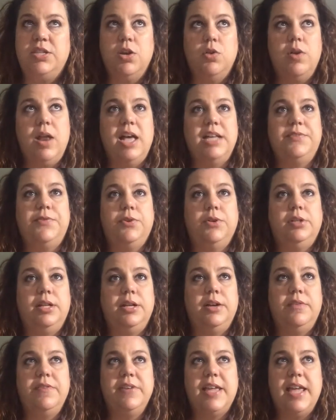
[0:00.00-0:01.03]
ask for
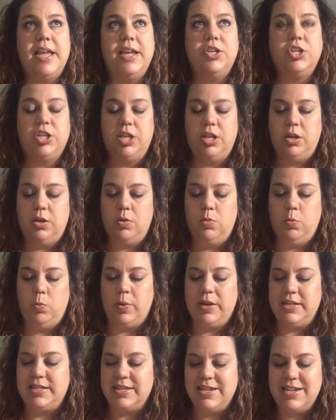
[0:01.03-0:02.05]
clarification, we
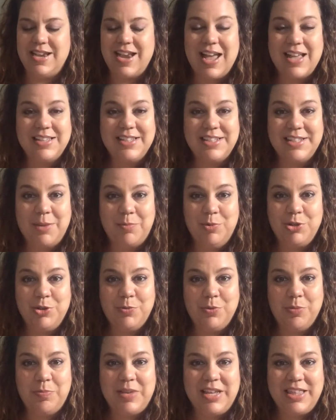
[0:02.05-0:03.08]
didn't ask someone to
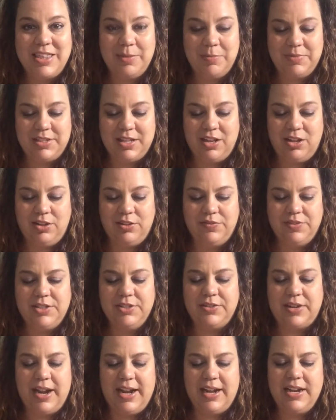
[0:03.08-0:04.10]
repeat themselves,
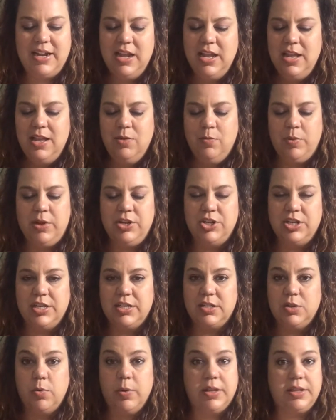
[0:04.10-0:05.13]
right? We
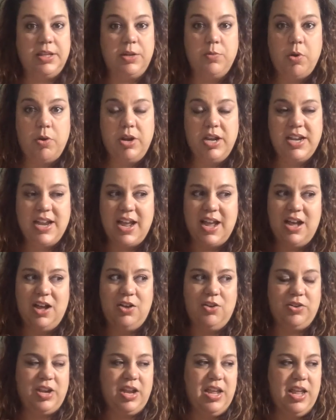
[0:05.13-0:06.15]
just quickly wrote it
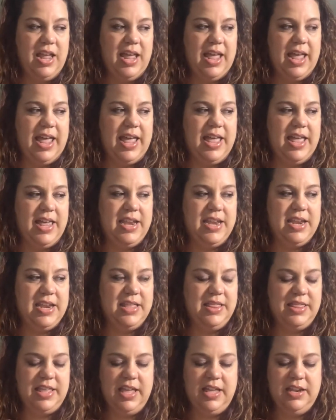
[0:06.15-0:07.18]
down and
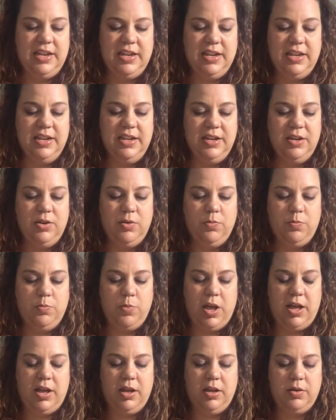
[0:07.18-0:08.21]
then
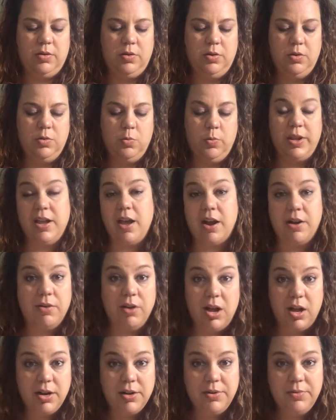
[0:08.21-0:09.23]
we got it
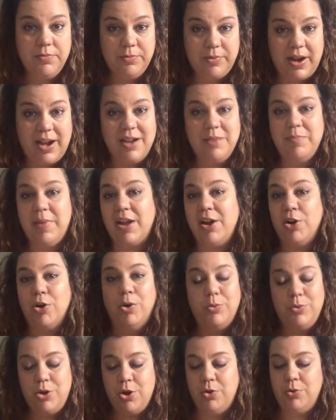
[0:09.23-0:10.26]
wrong, right? By our
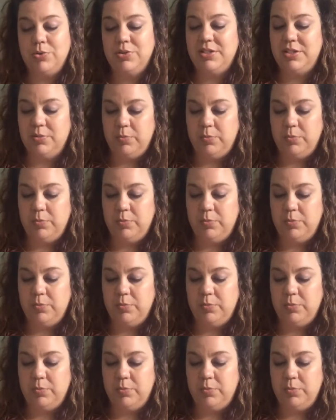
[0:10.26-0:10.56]
own notes, we